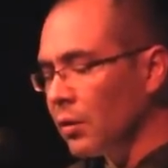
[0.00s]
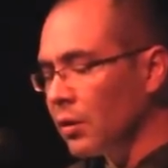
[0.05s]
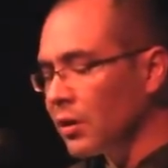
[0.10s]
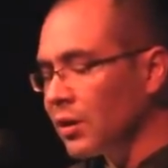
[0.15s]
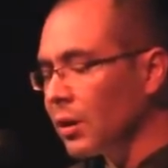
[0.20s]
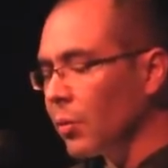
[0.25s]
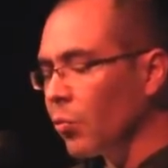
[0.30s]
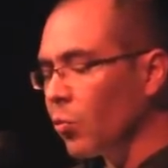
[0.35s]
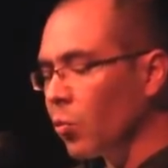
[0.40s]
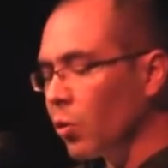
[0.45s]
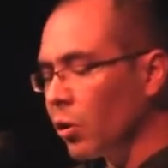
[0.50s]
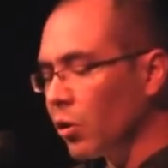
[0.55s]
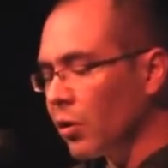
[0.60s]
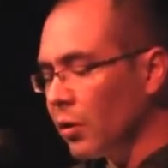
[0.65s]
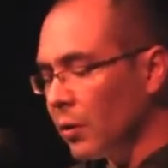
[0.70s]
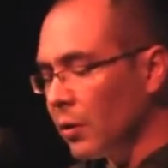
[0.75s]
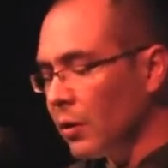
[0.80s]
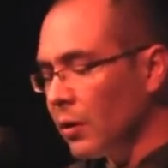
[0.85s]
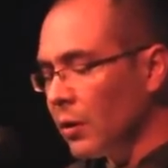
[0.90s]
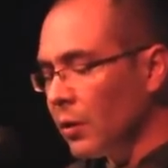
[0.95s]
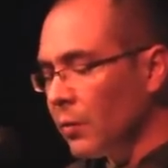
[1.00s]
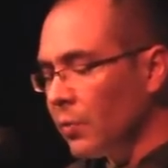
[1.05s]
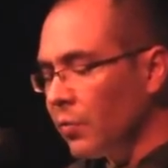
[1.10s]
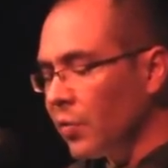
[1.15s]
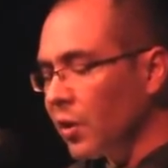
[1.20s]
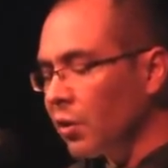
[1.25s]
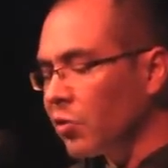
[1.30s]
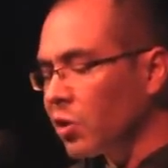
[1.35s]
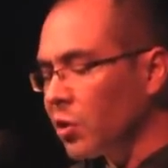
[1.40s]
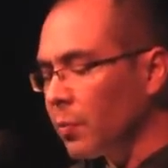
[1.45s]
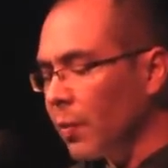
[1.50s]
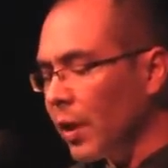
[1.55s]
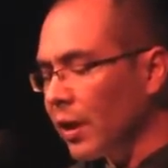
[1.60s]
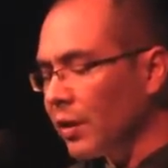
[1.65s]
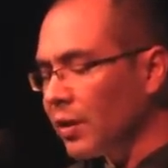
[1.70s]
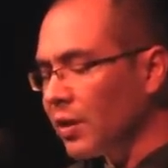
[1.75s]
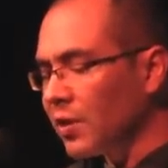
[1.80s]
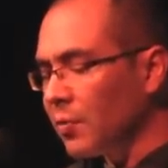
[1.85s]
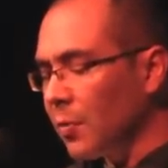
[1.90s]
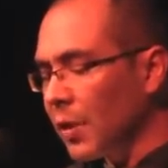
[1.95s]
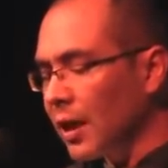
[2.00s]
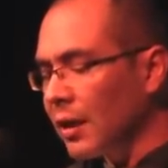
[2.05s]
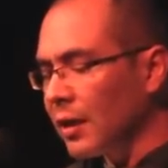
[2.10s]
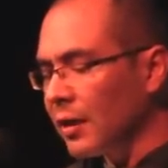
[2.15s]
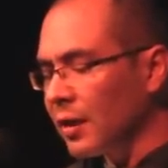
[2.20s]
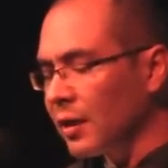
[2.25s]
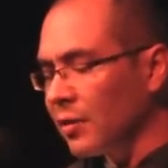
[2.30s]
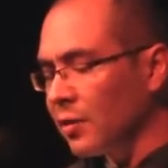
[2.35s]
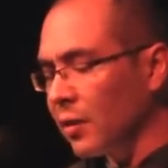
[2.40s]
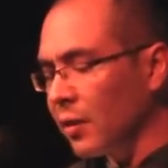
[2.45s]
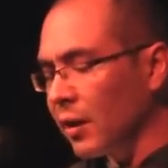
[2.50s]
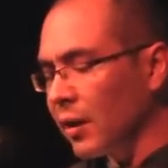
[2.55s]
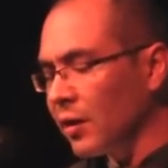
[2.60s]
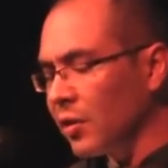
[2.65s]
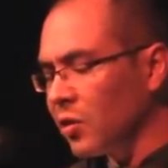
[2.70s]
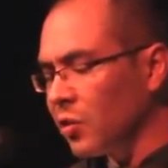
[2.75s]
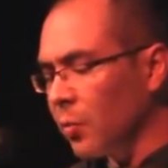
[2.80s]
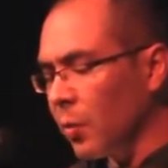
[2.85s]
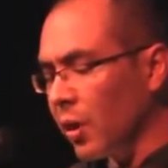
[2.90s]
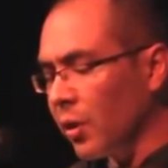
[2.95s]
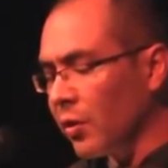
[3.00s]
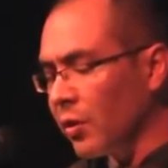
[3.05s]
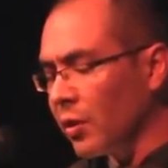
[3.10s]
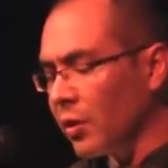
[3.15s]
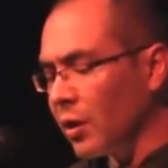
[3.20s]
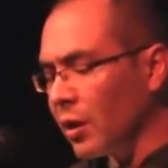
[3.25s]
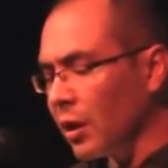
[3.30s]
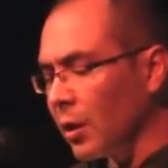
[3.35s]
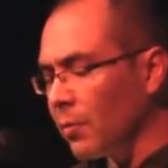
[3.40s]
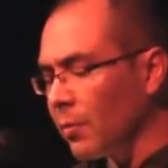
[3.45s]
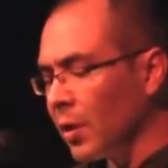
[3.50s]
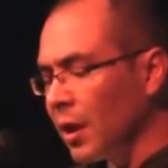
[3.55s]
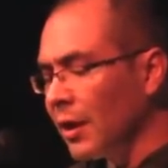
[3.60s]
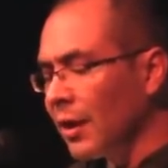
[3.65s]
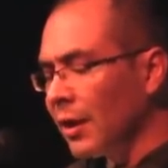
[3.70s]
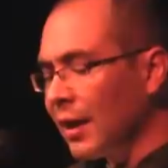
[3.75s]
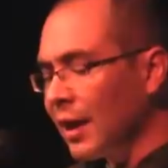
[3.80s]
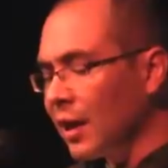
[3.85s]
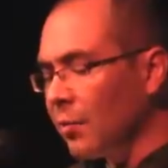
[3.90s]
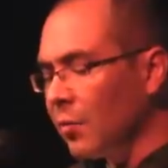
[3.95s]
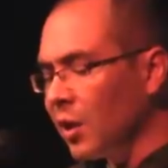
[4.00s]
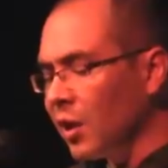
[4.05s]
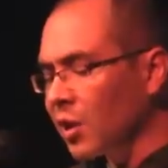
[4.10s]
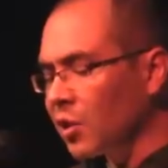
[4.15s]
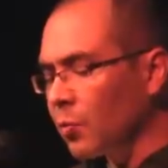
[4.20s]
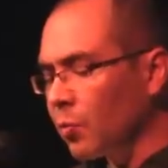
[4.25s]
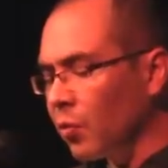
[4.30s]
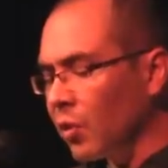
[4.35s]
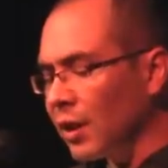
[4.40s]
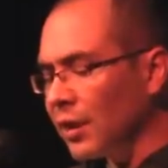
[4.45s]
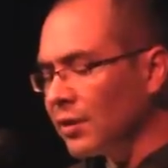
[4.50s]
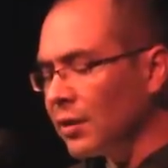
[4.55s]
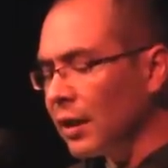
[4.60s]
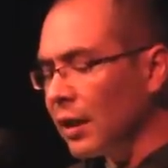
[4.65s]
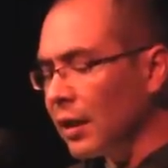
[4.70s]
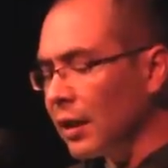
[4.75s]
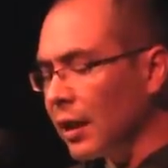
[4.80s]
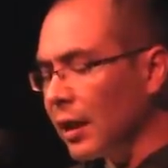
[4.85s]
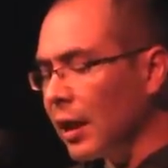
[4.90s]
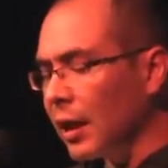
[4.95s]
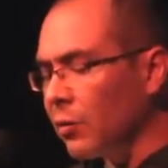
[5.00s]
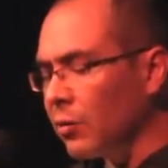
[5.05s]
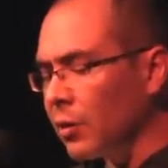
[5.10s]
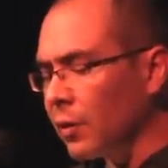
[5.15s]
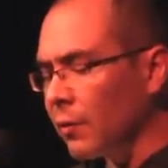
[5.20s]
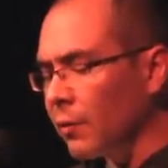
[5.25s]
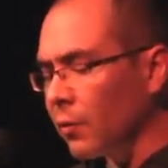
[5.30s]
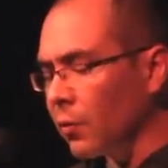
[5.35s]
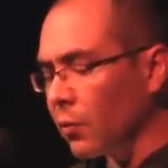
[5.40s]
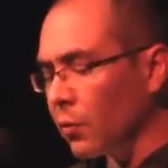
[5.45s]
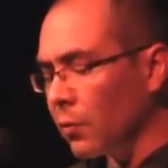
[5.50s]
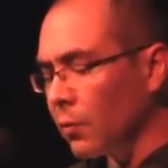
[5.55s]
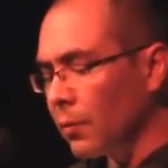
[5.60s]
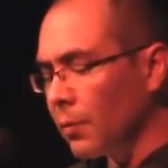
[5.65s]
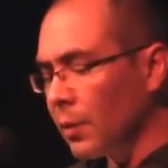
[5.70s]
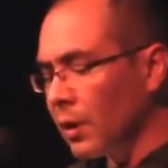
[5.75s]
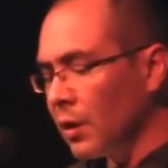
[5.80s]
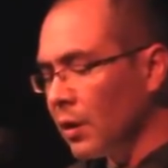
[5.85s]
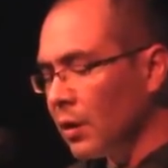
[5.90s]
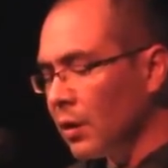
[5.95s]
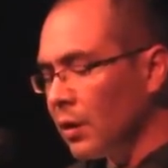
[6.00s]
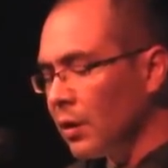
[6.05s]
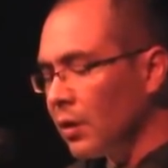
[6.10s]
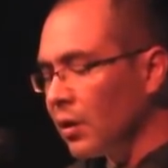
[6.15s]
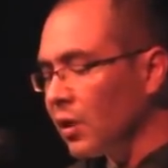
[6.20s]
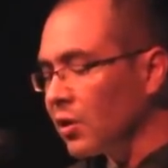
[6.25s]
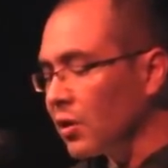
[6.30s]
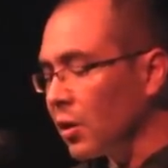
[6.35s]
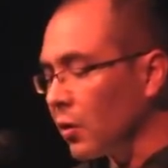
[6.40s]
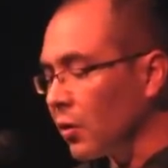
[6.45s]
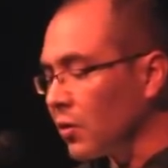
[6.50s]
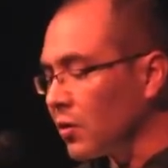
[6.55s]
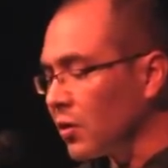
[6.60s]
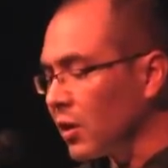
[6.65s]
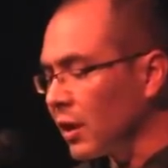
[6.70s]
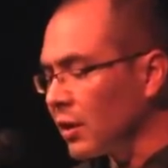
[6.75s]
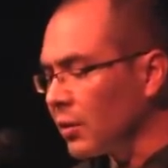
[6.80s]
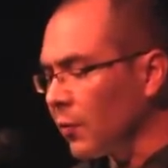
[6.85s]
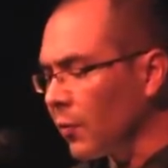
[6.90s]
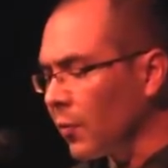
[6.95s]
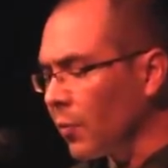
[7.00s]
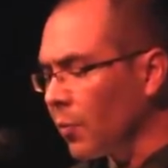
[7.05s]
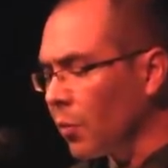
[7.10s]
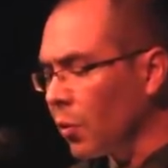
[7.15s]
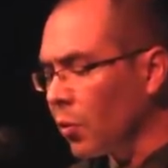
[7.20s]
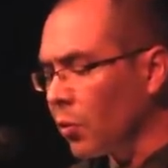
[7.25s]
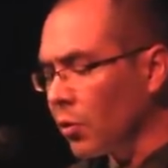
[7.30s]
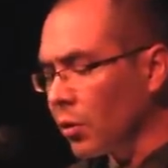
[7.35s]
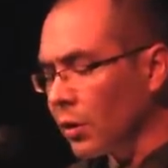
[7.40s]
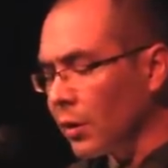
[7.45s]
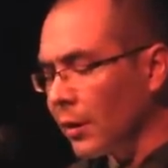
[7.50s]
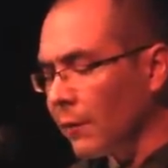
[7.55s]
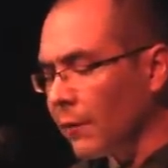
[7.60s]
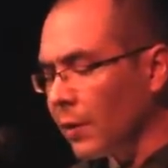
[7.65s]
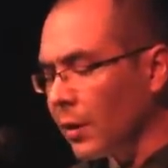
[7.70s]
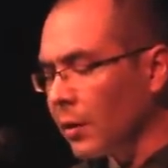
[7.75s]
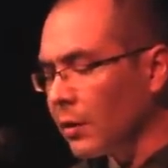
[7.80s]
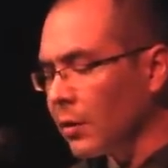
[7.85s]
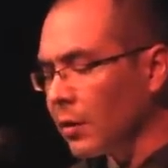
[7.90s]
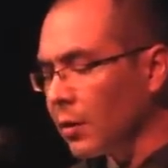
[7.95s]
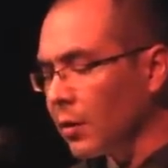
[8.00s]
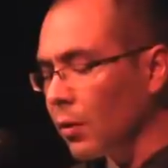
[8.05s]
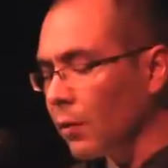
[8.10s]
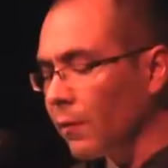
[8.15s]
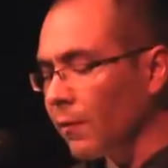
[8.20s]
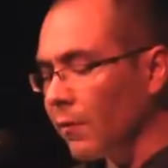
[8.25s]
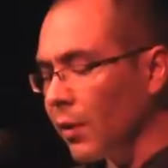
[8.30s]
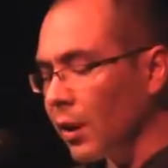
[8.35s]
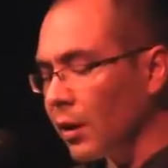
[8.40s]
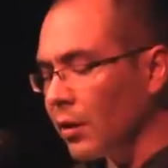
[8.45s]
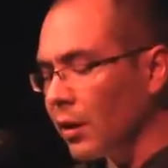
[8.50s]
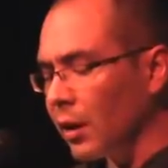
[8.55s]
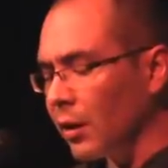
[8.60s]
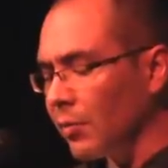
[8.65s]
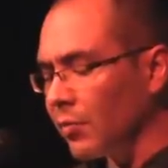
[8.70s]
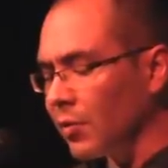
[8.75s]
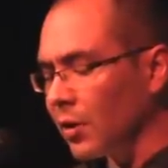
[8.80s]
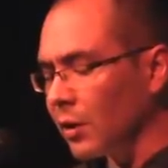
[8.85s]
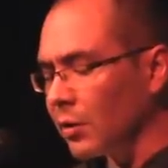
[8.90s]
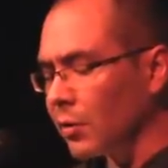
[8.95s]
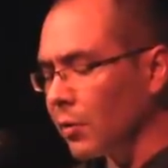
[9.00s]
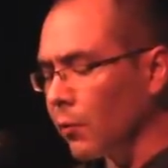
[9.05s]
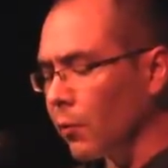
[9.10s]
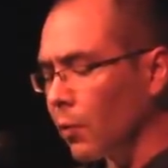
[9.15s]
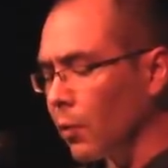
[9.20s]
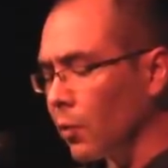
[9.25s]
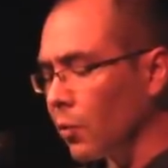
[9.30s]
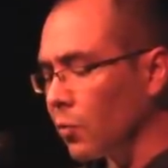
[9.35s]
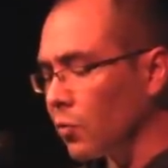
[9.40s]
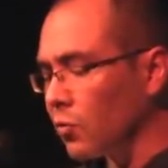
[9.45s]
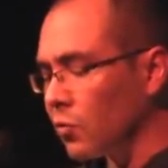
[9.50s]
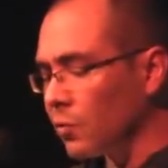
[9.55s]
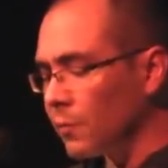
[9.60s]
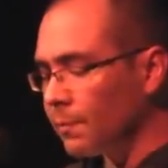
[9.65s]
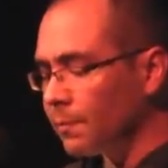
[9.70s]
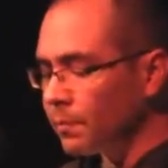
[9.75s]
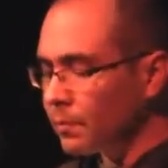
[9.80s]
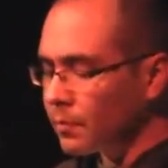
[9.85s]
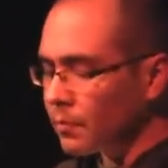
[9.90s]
Somewhere, the respect this man and his clan inspired in him had been expressed and accounted for. The sudden sense of importance he felt on finding himself so close.